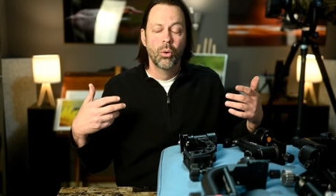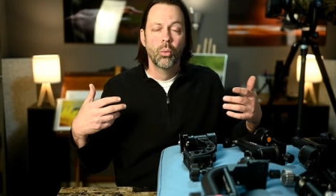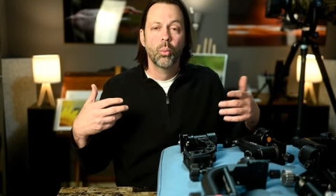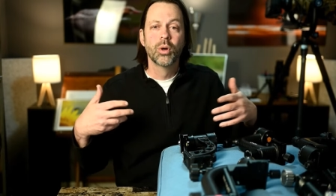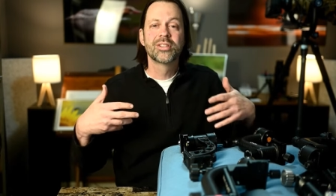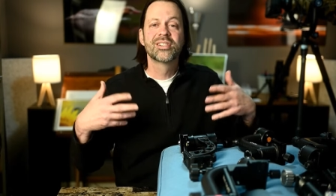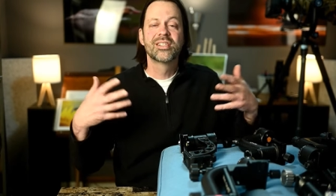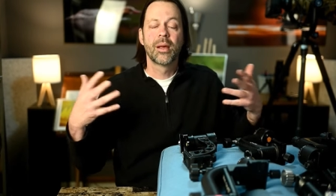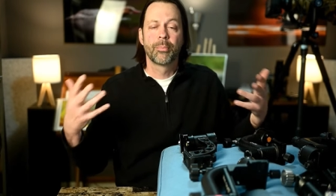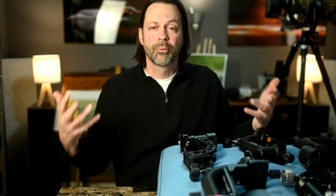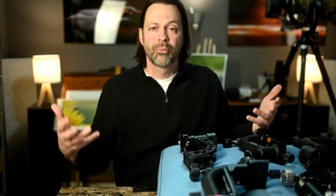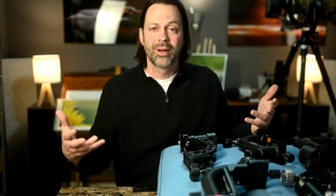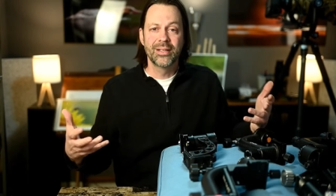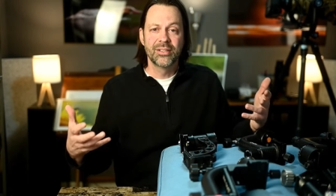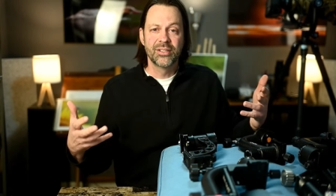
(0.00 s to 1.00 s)
What
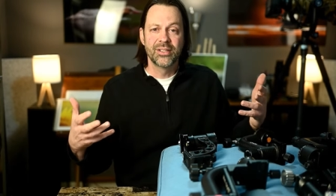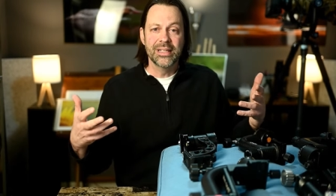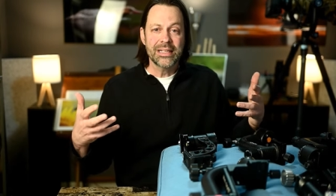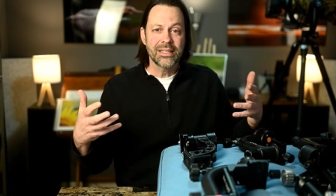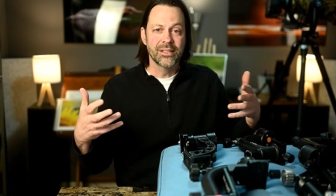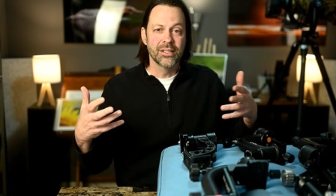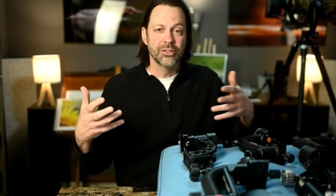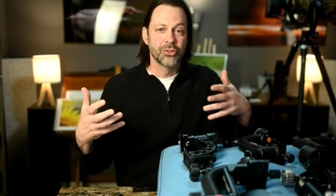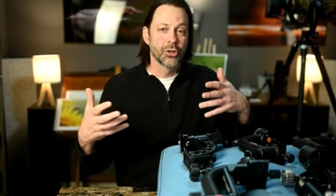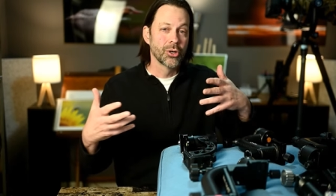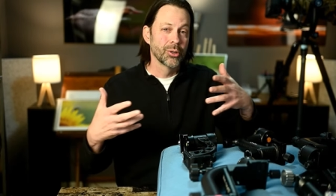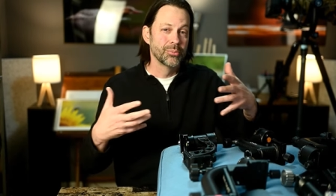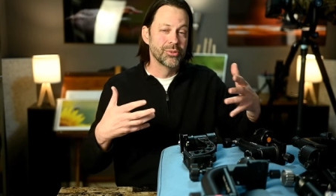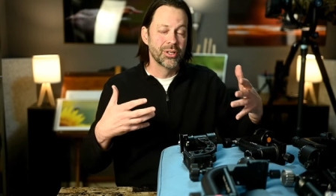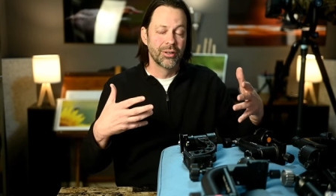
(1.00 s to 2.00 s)
separates these in
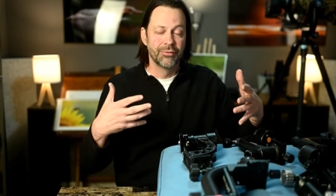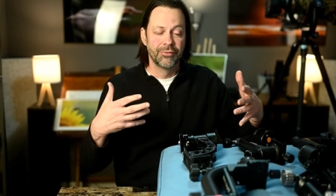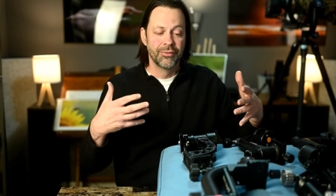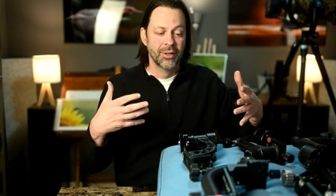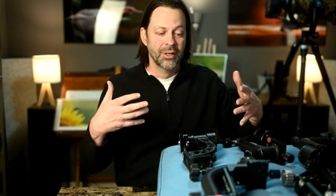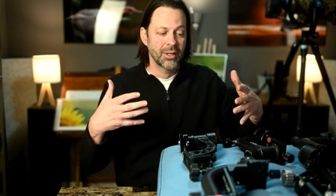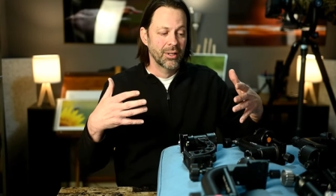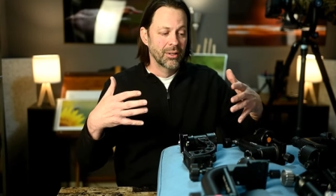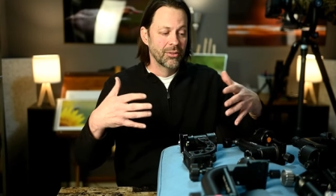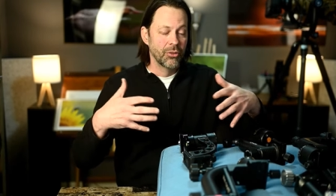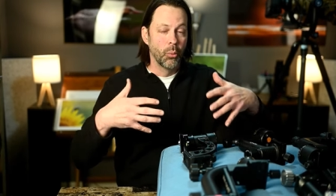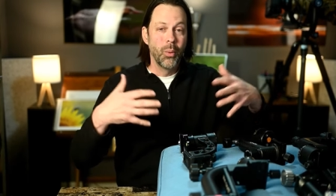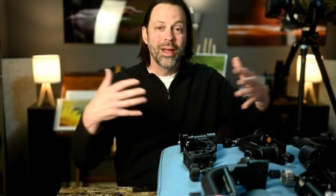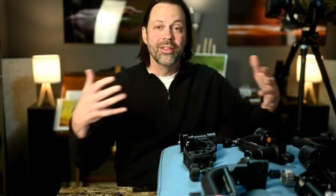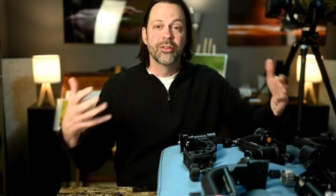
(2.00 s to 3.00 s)
terms of the
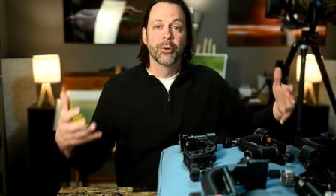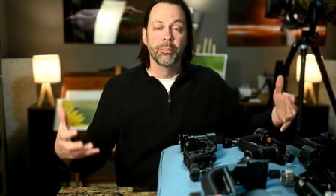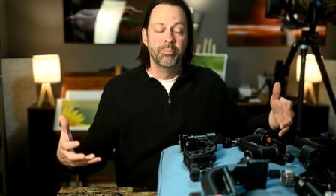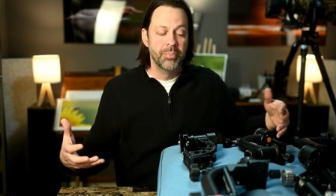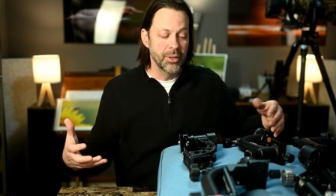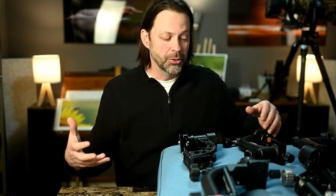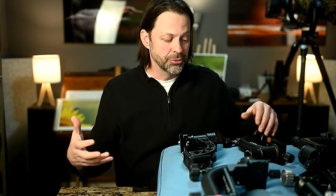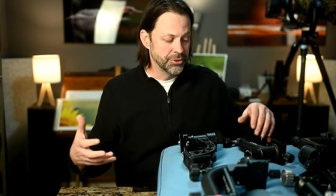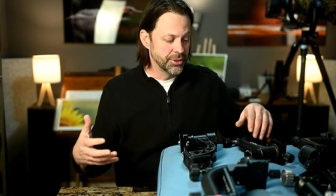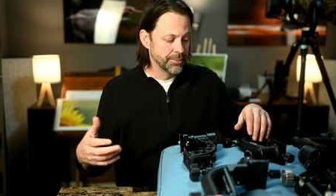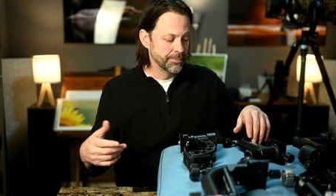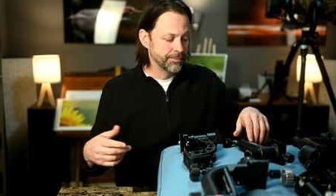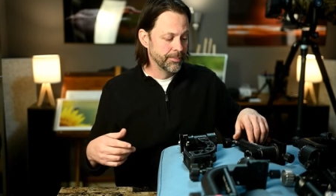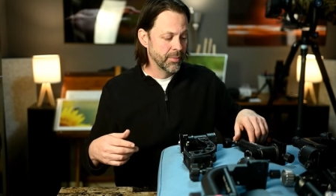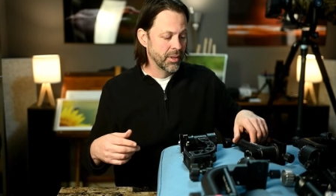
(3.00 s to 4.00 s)
way they're built?
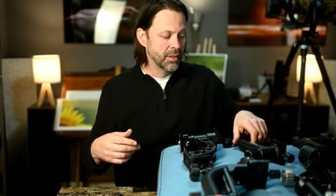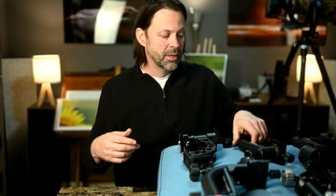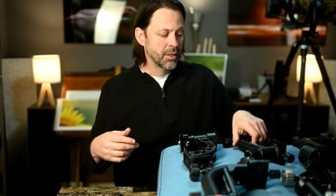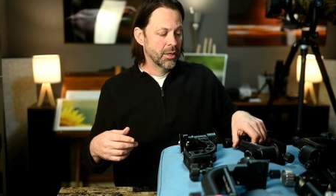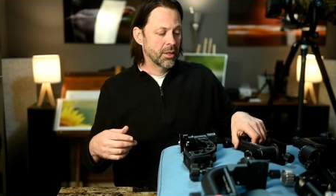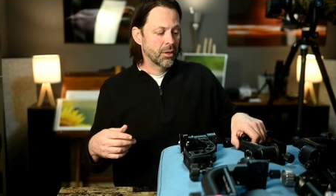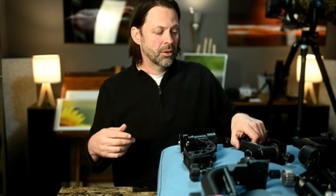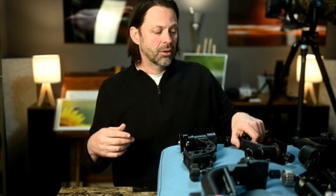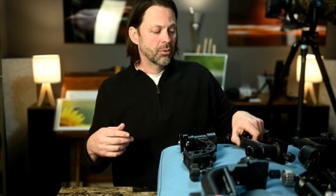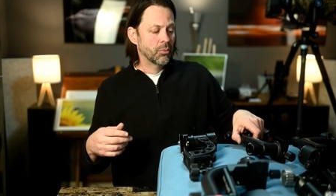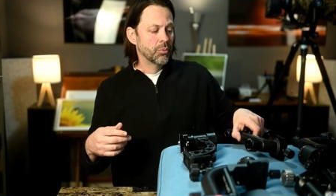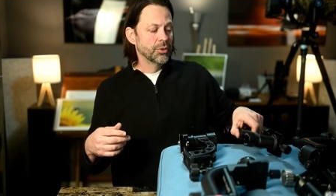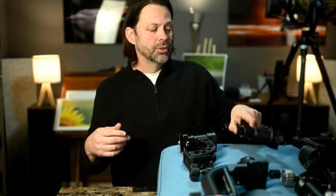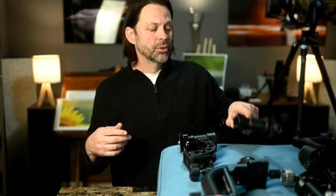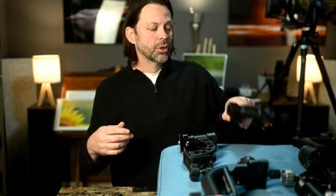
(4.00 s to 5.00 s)

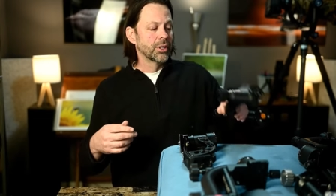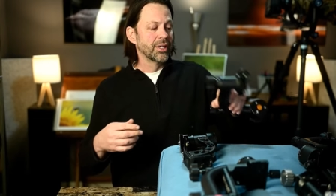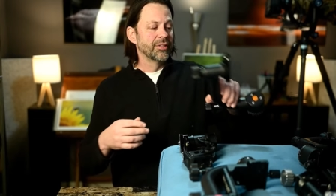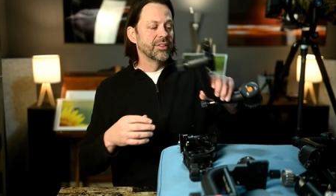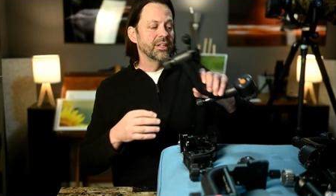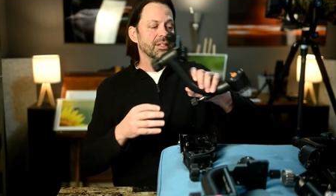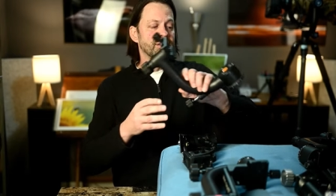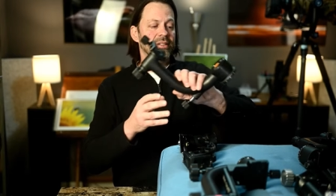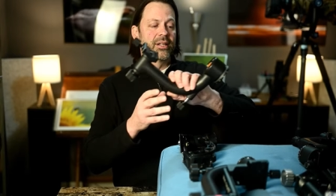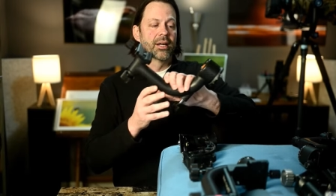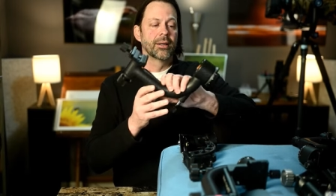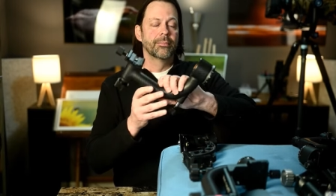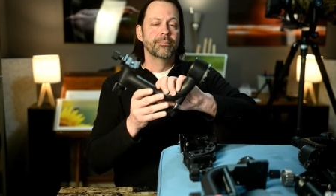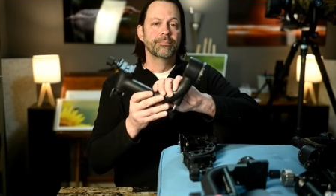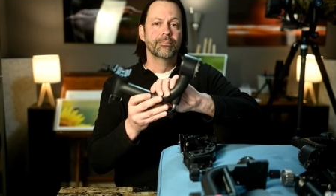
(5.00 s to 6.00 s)
when you look at this
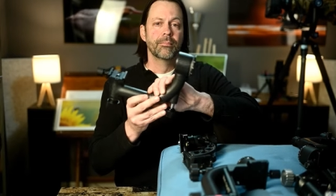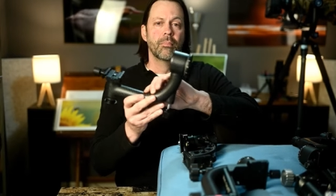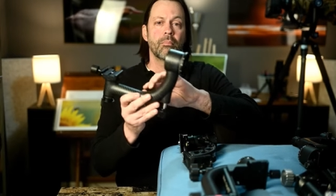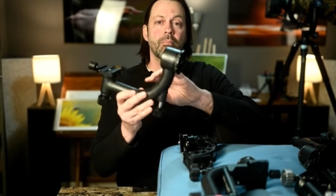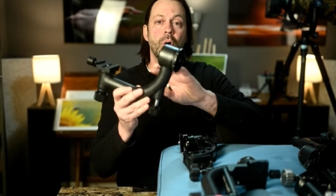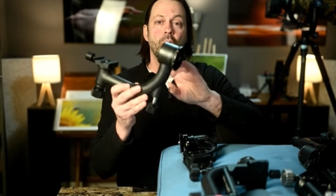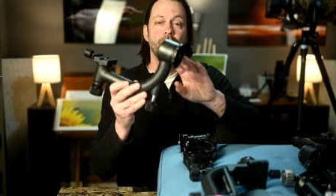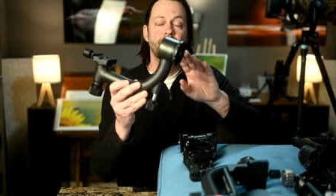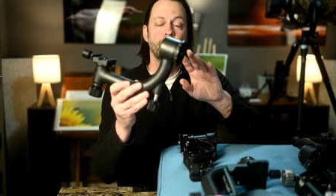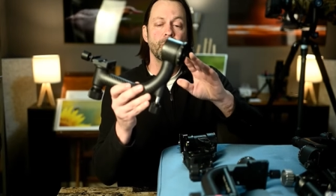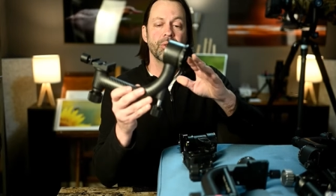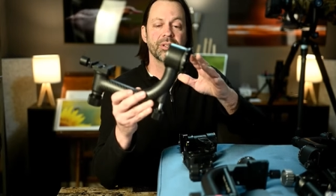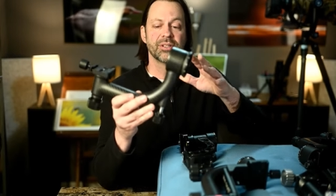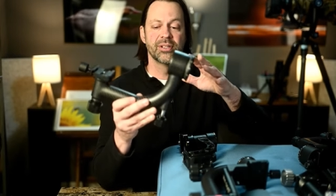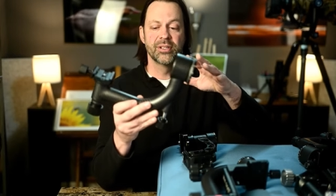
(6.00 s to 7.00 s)
um, Movo,
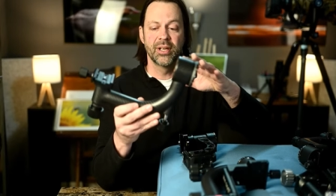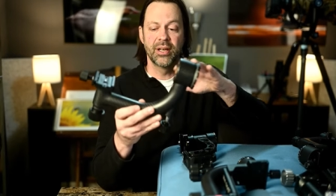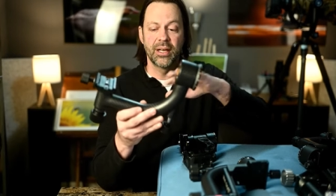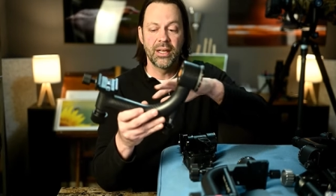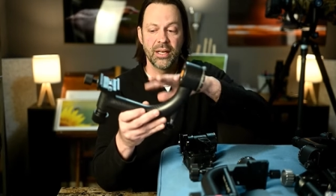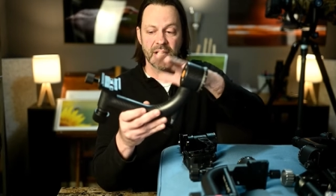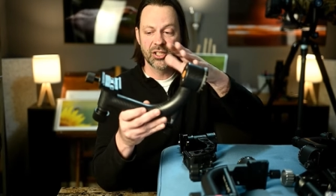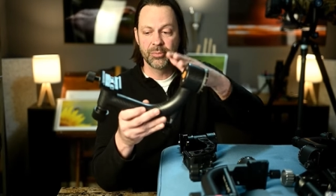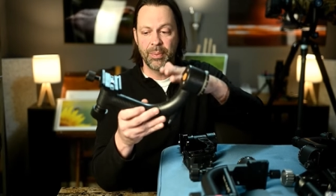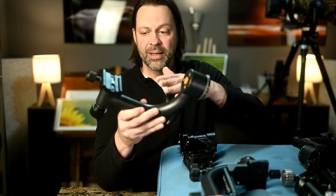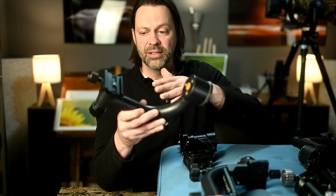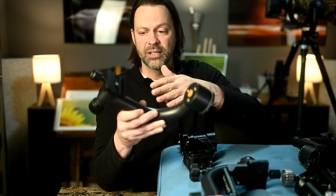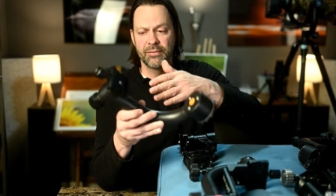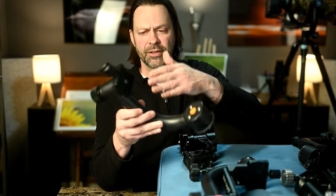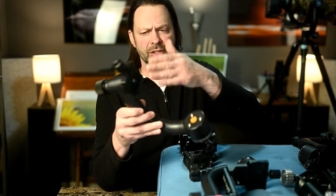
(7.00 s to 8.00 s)
this is an
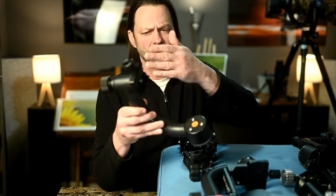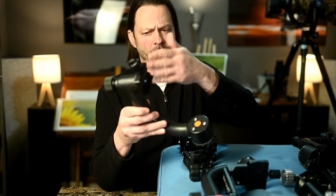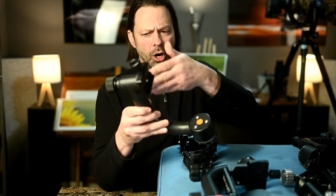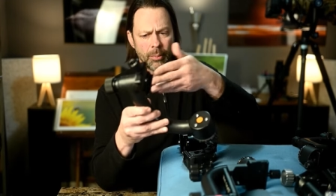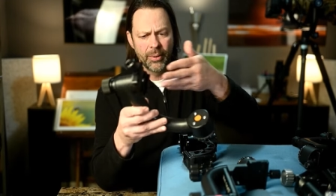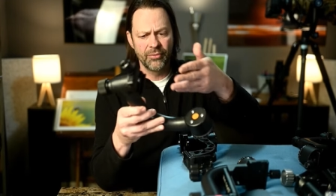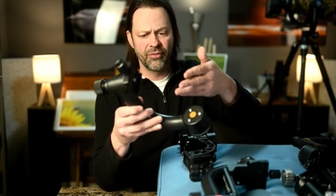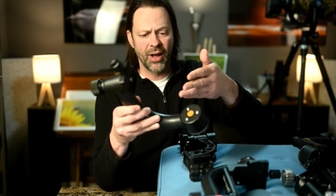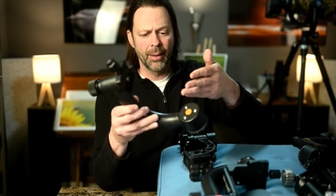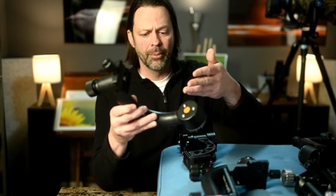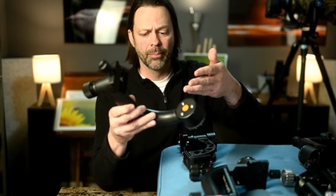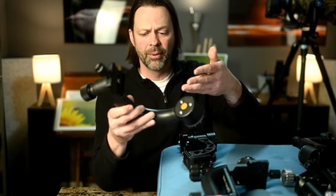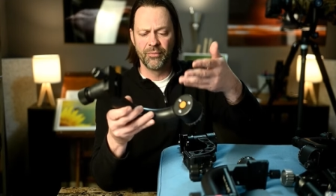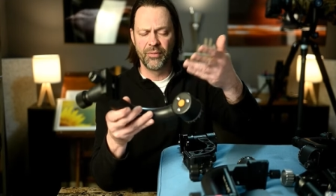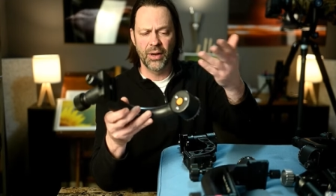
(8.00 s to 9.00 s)
inexpensive, it's a carbon fiber,
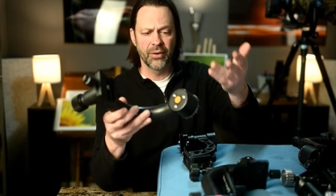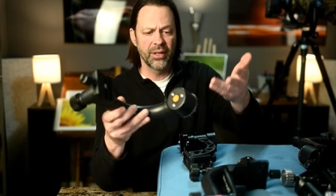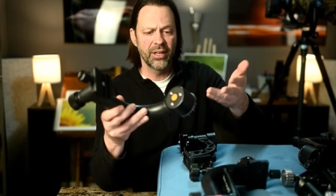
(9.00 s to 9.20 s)
but very